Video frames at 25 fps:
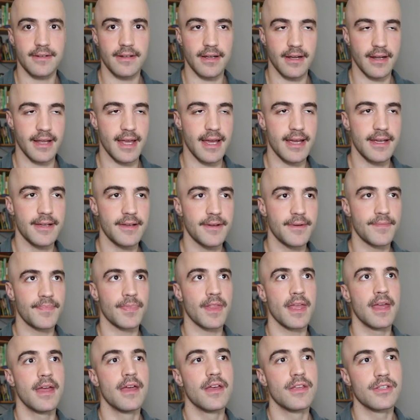Okay,
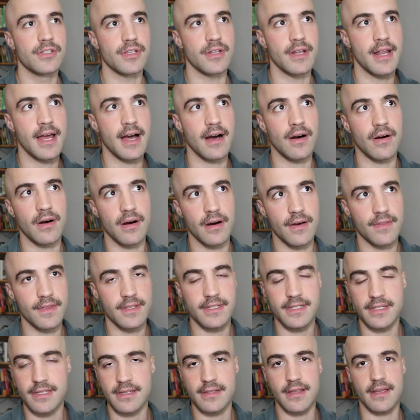so now
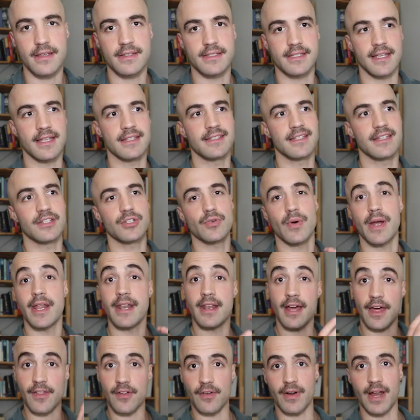this sends it to
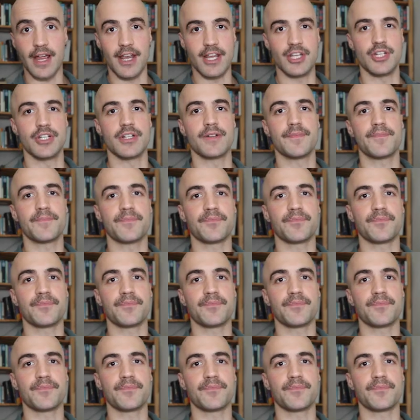another agent.